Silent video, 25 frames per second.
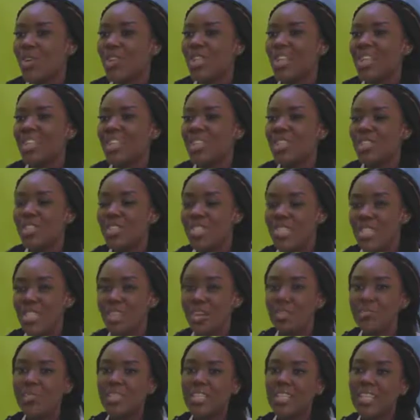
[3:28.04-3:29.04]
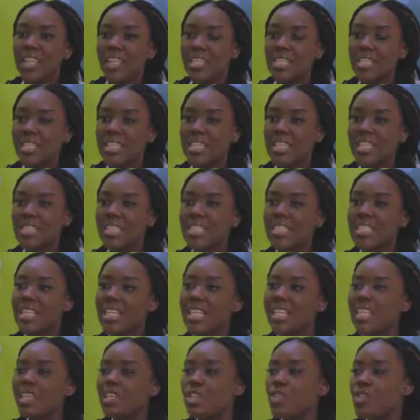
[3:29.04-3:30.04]
the duty of the dentist
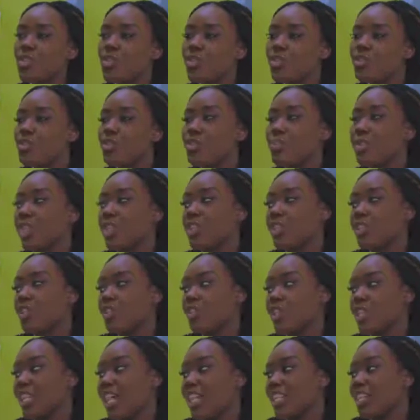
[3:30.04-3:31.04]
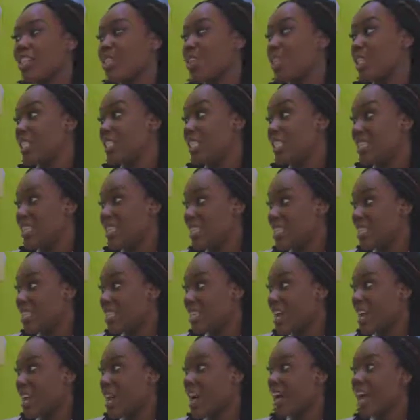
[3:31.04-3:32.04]
is to make sure that your teeth
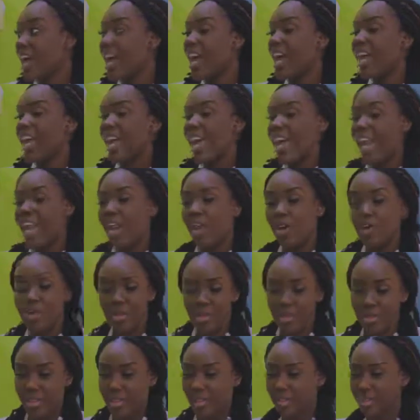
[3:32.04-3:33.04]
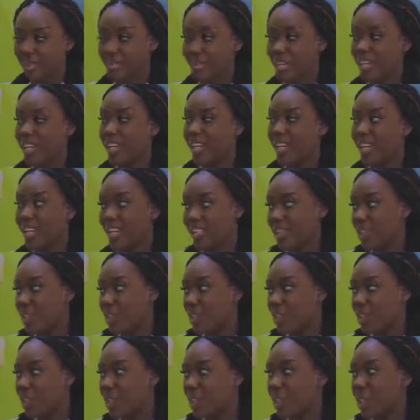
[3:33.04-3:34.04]
are healthy, in a
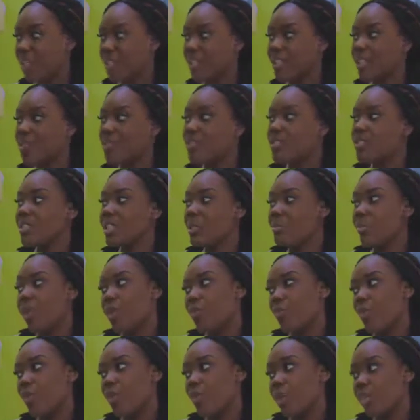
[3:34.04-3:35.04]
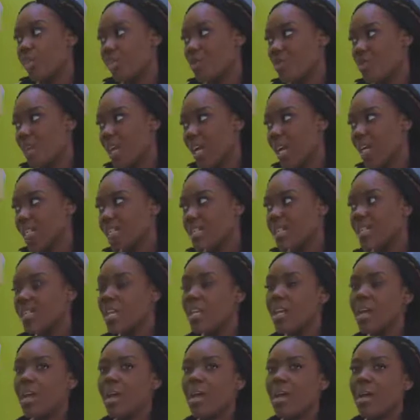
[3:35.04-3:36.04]
nutshell, but it goes a bit more into that.
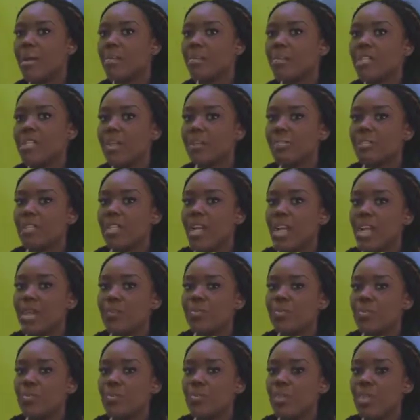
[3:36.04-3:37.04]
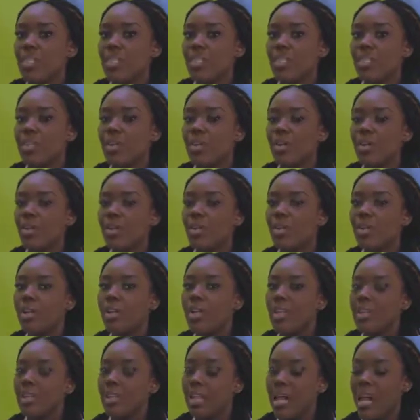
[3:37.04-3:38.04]
And sometimes there are
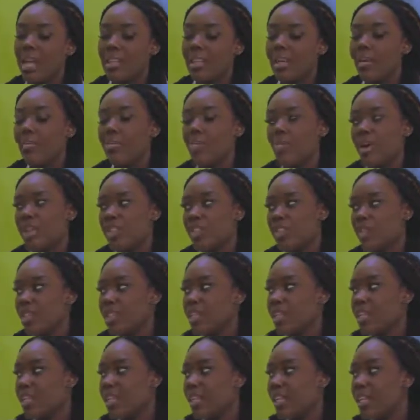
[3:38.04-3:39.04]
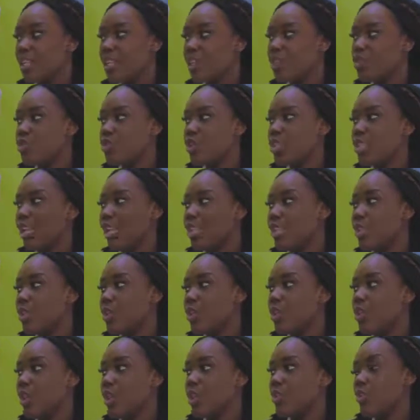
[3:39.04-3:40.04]
other branches in dentistry that
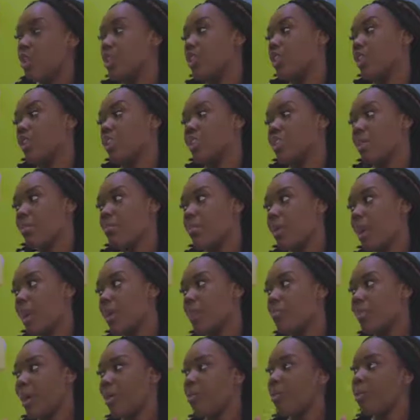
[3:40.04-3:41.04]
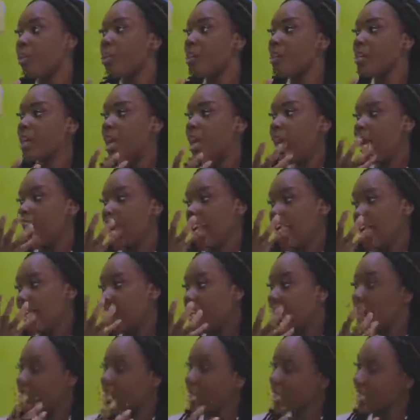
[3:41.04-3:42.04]
deal with not just the mouth, but with head
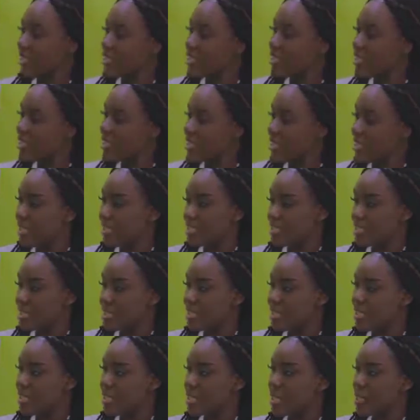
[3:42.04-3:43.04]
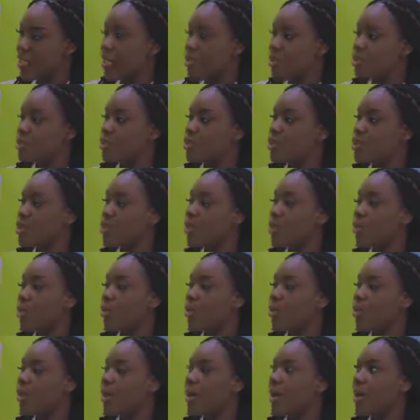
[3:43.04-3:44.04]
and neck diseases.
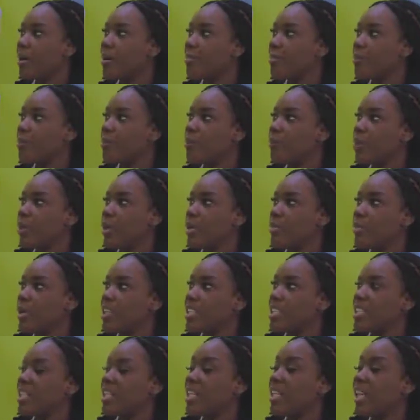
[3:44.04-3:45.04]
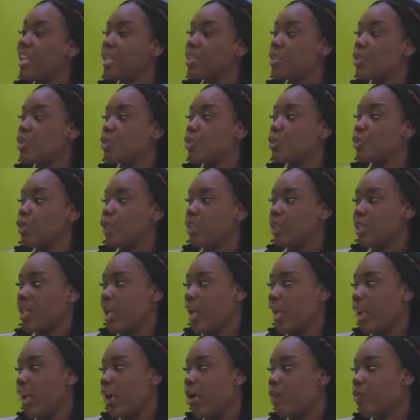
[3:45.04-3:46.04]
So we basically ensure
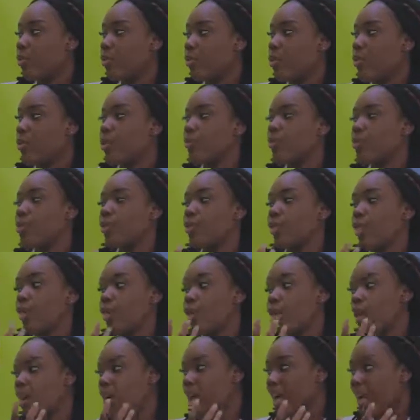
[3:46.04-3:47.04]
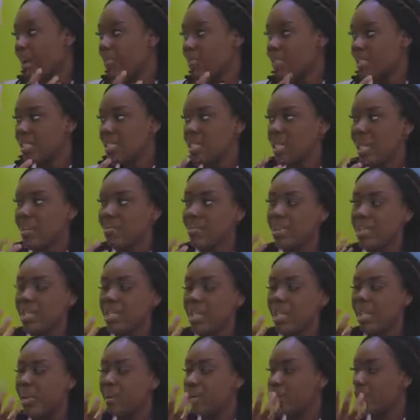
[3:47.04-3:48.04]
the health of your oral cavity,
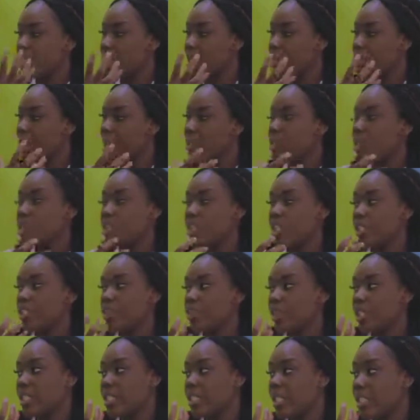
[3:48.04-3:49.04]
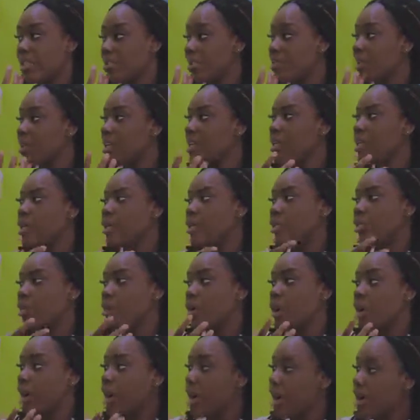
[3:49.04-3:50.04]
everything else in the mouth, not just your teeth,
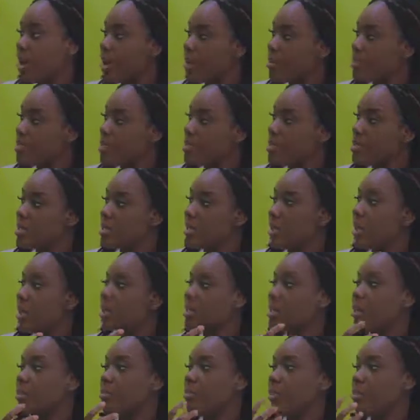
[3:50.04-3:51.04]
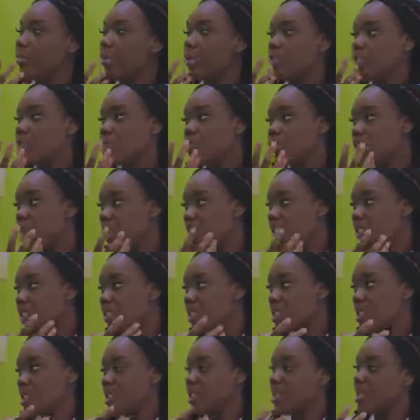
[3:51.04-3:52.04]
your gums, like the bony
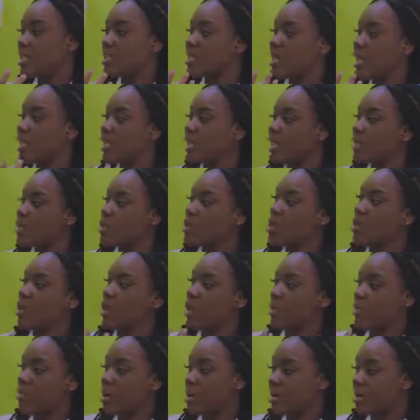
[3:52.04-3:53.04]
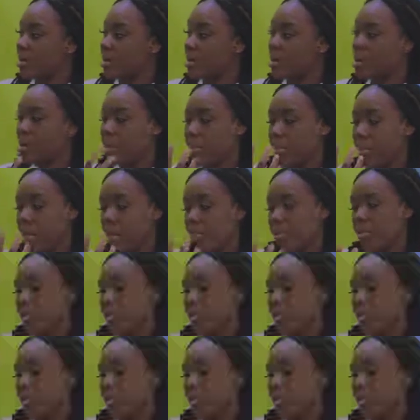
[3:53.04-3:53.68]
structures and things like that all around in the mouth.